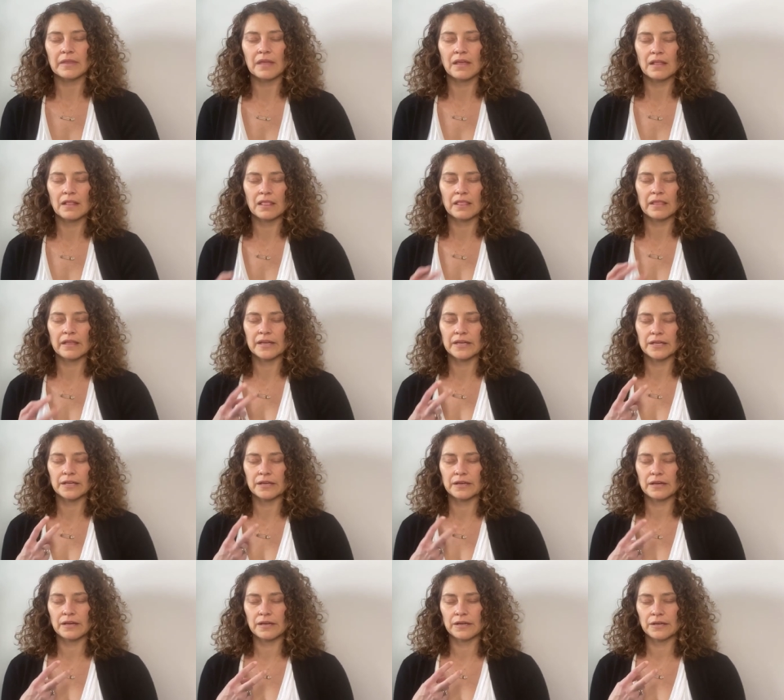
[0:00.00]
Let
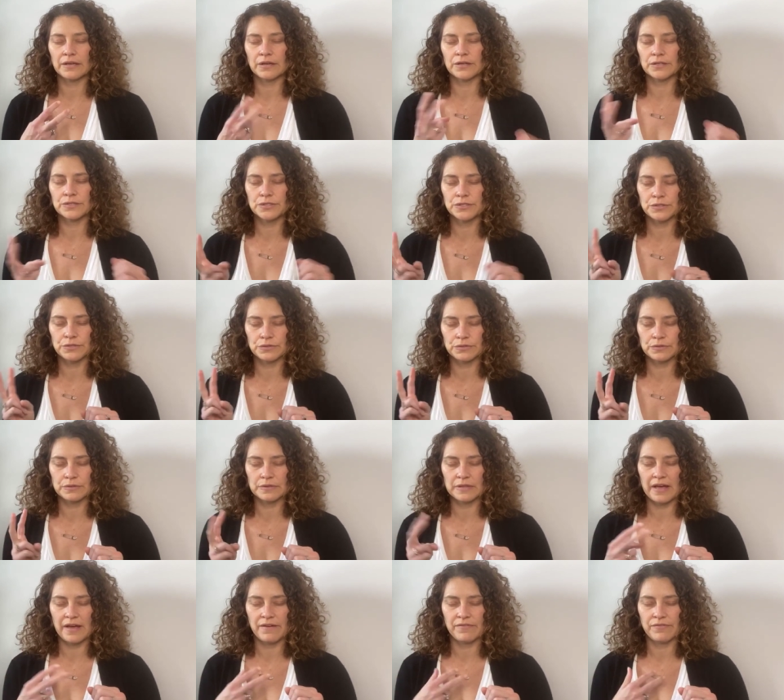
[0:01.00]
your 2
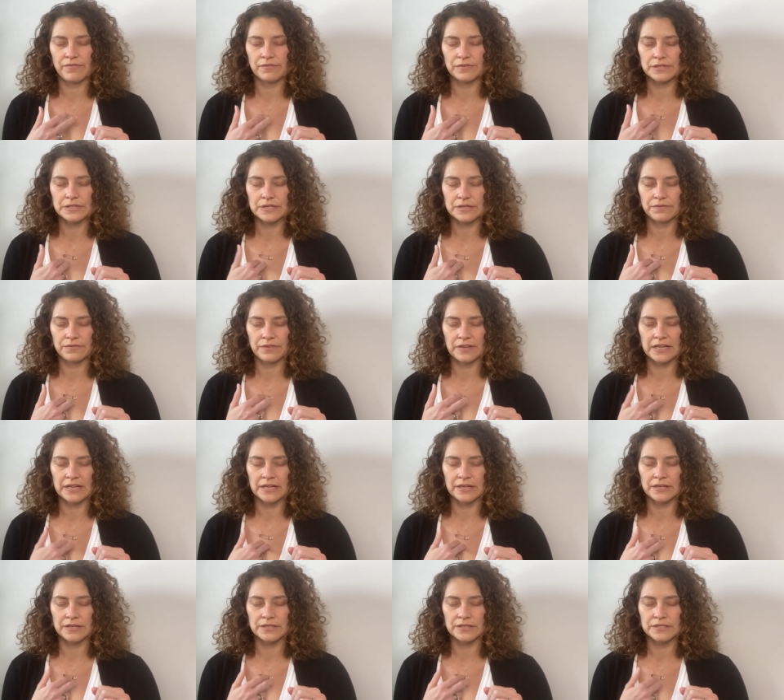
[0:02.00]
left
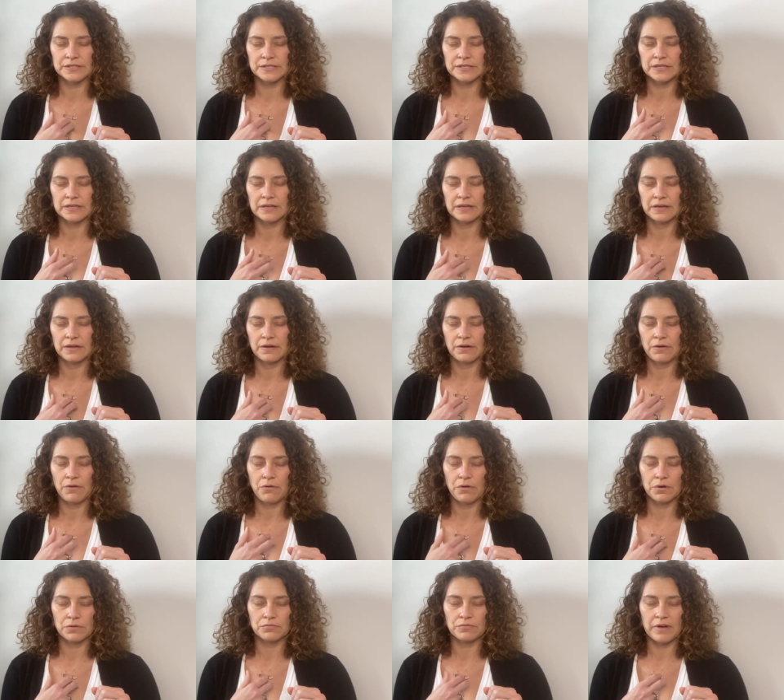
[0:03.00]
fingers
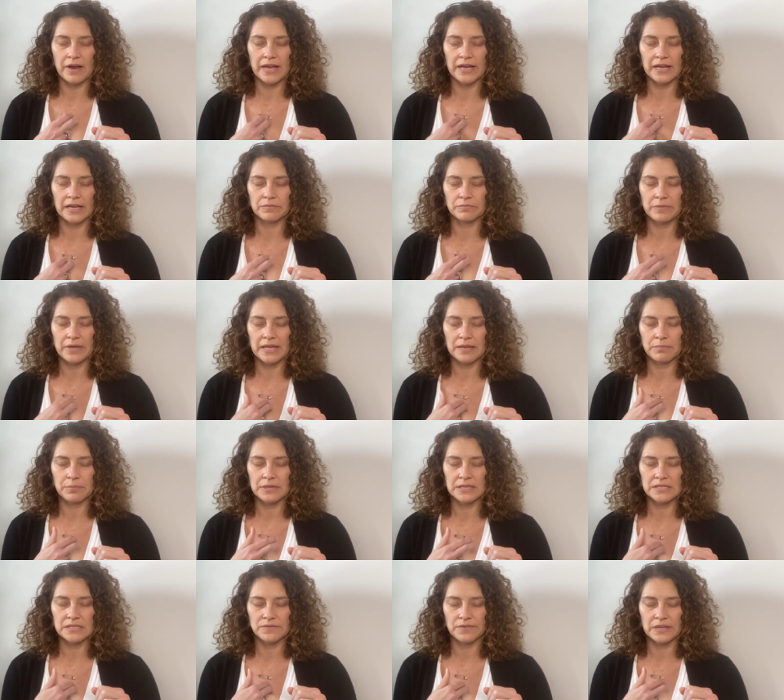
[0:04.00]
or right make
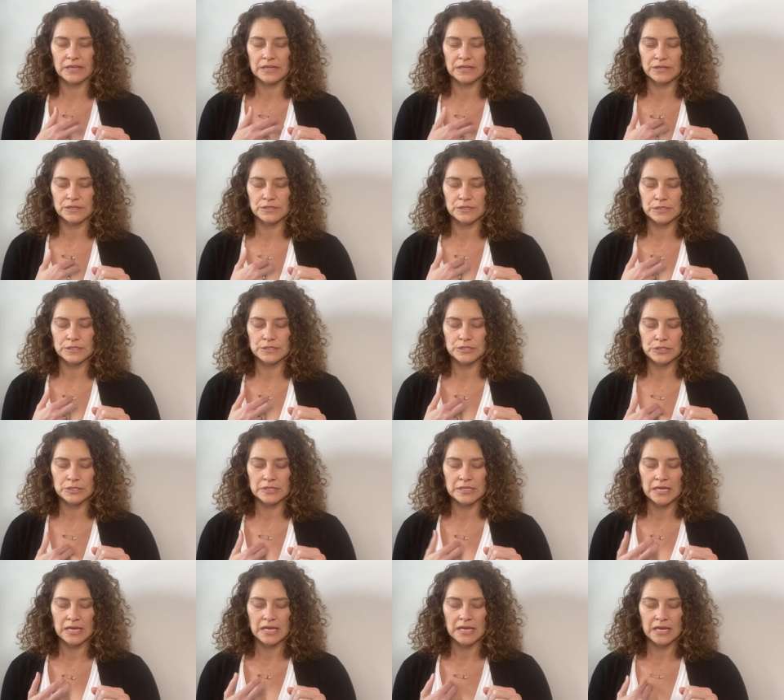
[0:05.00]
peace fingers and
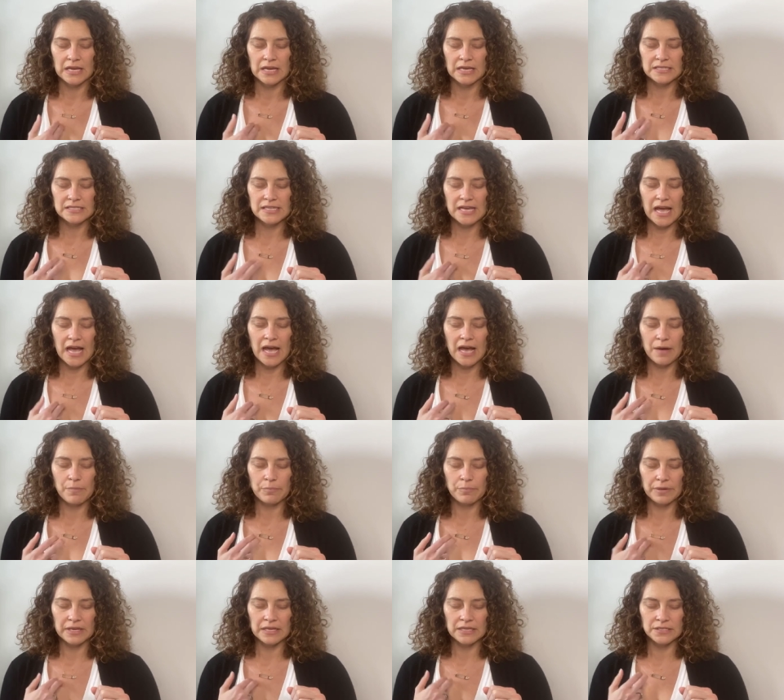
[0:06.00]
just
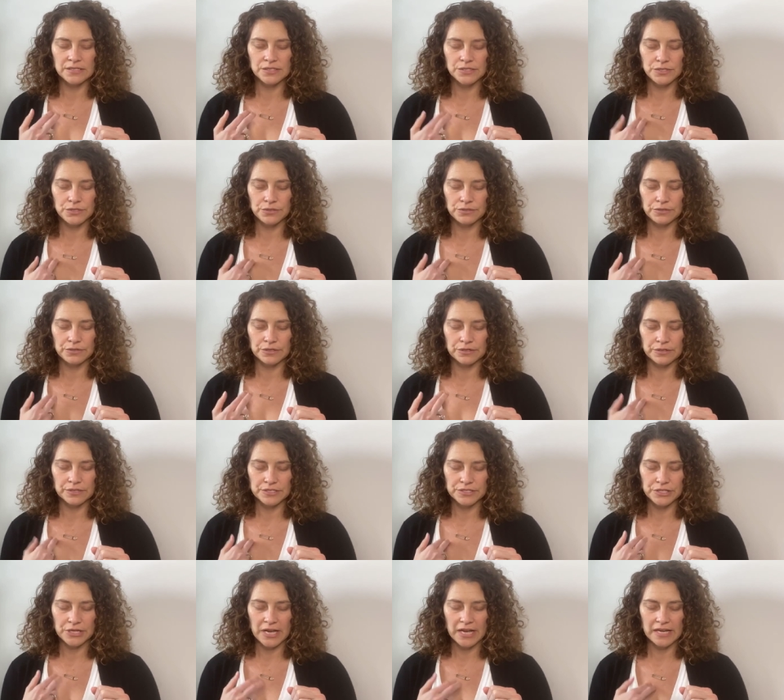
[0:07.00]
tap into your
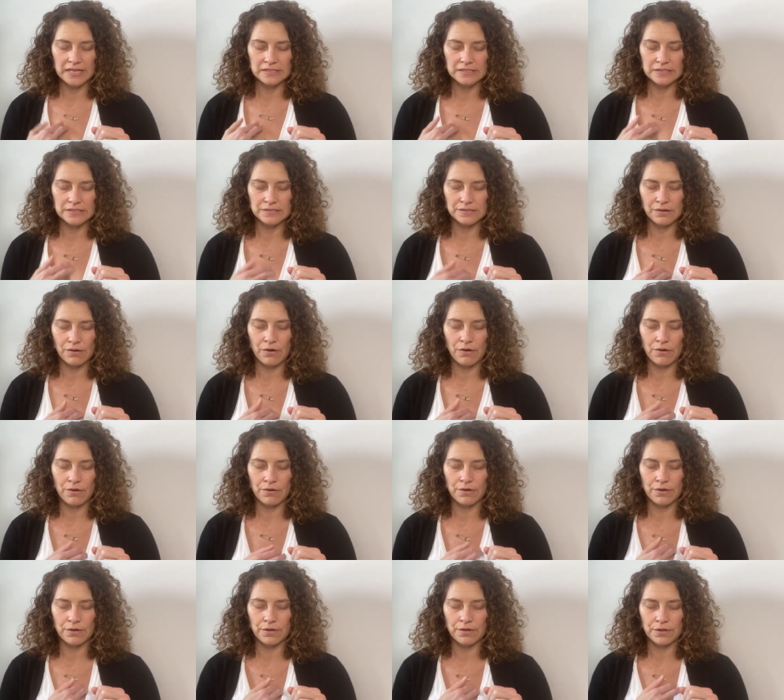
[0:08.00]
chest,
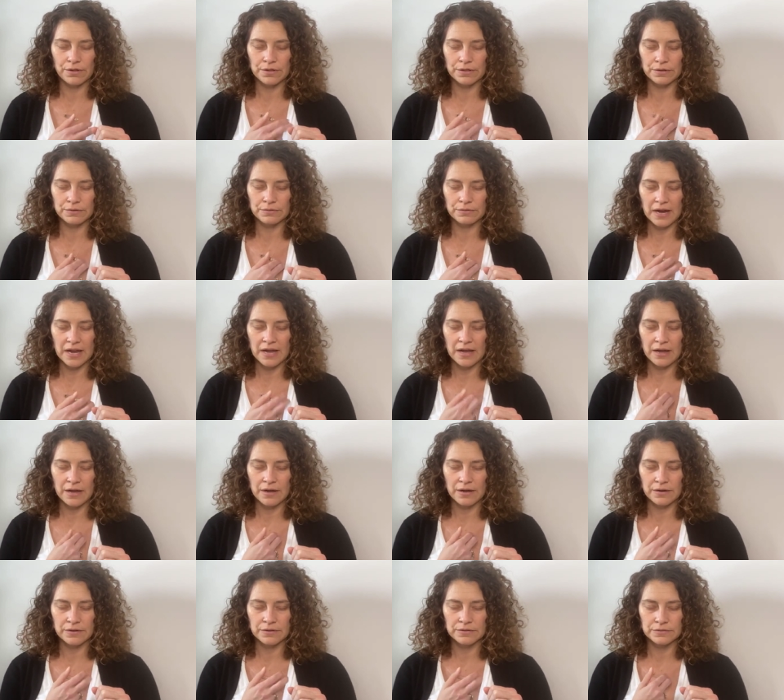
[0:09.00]
all
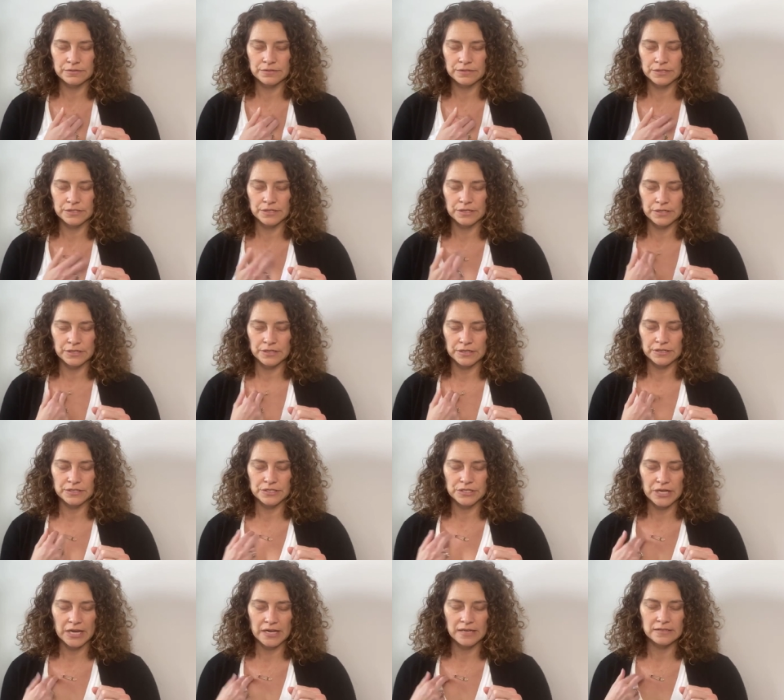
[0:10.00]
around your
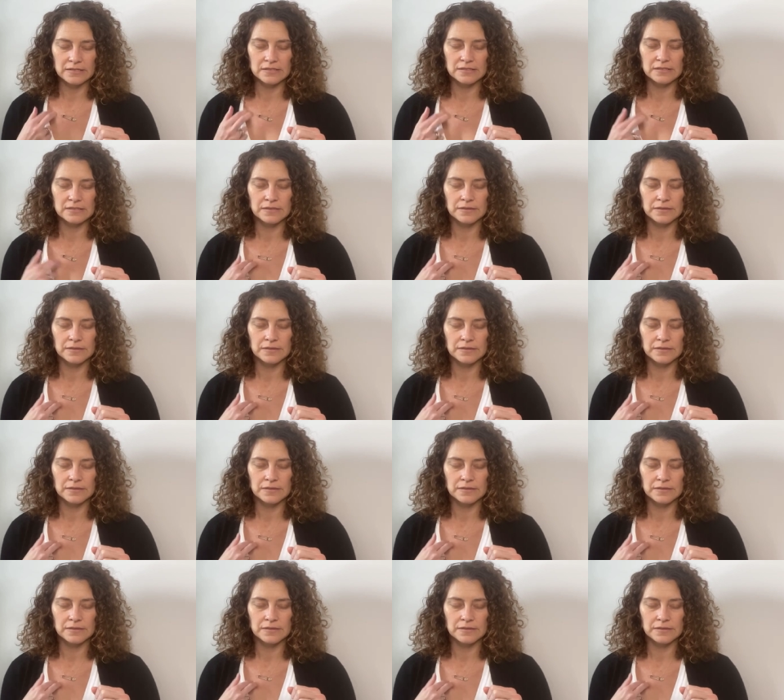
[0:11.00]
chest,